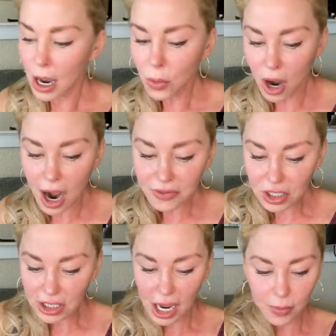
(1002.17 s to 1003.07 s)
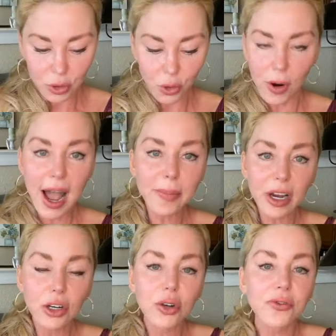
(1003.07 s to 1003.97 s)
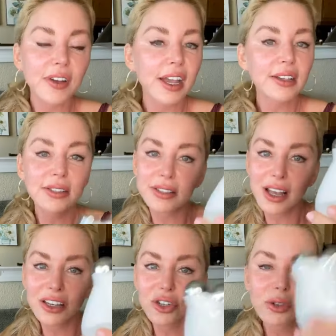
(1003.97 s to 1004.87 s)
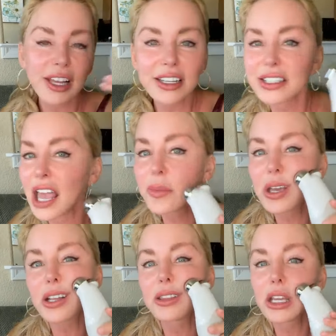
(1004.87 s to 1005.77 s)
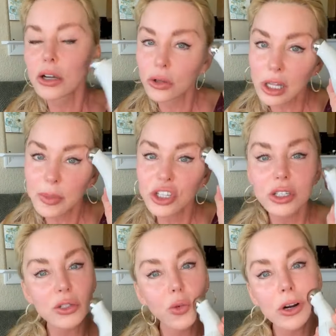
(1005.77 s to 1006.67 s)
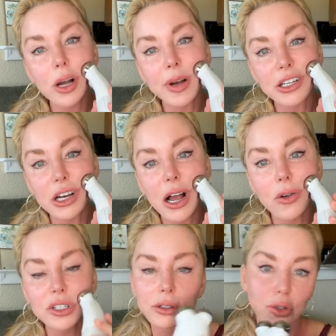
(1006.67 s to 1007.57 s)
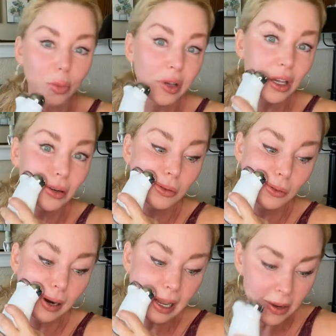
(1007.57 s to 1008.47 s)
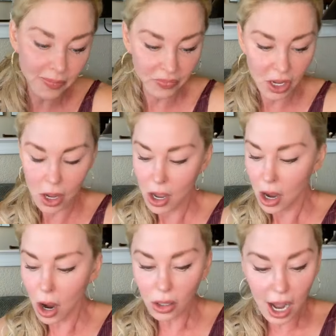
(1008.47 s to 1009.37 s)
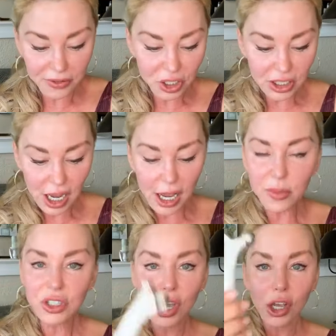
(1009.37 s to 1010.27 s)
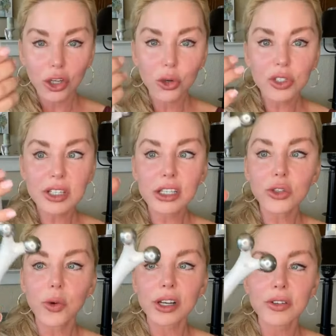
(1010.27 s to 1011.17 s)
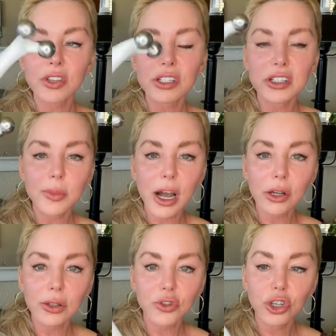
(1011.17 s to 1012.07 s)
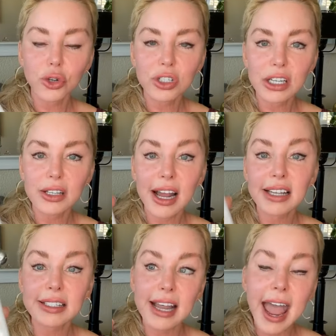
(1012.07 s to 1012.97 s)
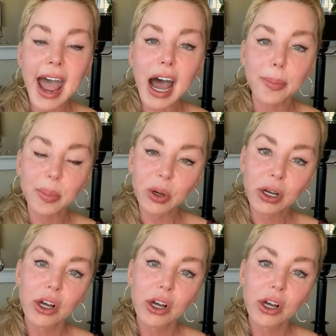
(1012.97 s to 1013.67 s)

I will oftentimes grab my NuFace and do like a 10 minute thing. Oh, let me just work on my jowls a little bit, right? I'll oftentimes Use this one. This is the MyoLift QT that has an app.